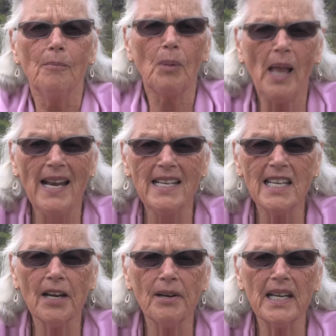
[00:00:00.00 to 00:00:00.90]

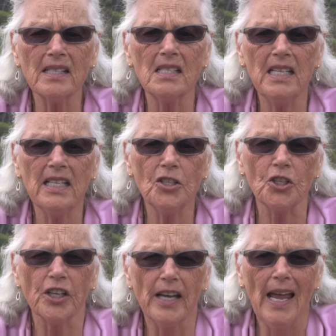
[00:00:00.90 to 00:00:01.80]
planetary
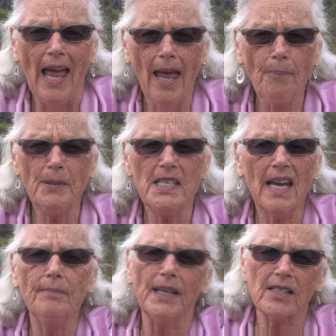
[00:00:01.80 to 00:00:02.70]
extinction,
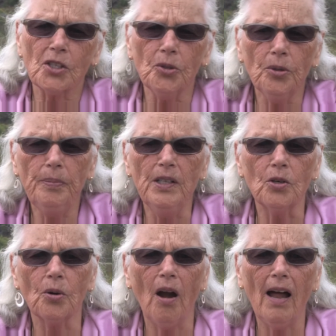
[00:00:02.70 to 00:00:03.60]
epidemics, urban
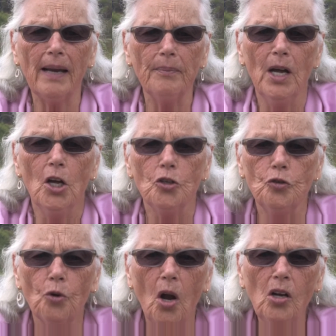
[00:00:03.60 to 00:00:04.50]
crime,
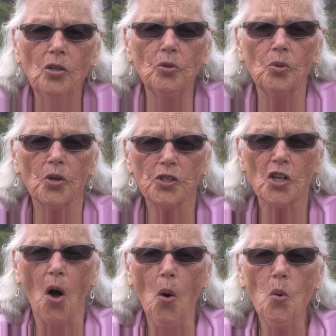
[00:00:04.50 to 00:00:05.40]
drug lords
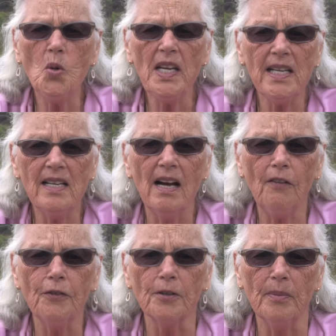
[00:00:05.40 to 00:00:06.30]
owning
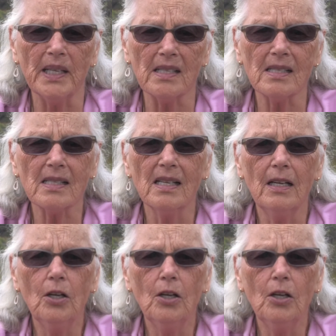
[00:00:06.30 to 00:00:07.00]
governments,